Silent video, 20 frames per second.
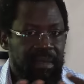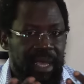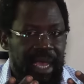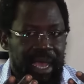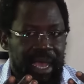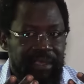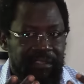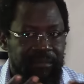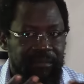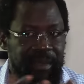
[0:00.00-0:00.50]

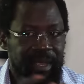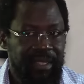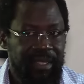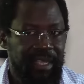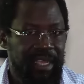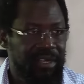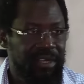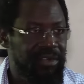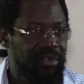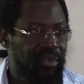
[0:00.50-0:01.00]
I
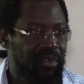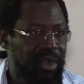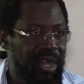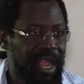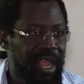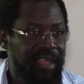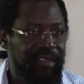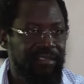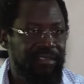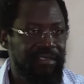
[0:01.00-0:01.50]
expected no
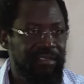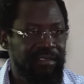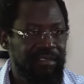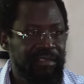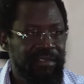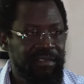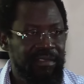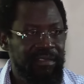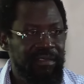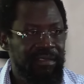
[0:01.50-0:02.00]
less
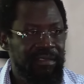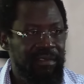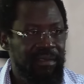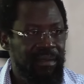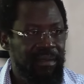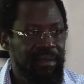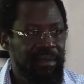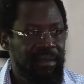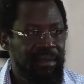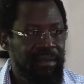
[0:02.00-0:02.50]

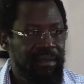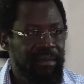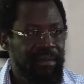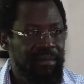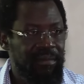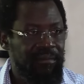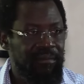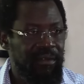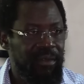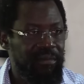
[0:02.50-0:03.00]

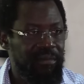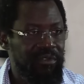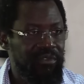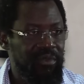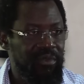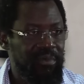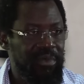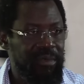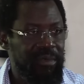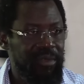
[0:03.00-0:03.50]
from the
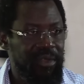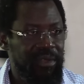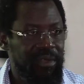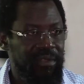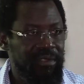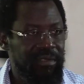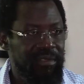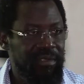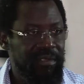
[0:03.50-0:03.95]
Supreme Court.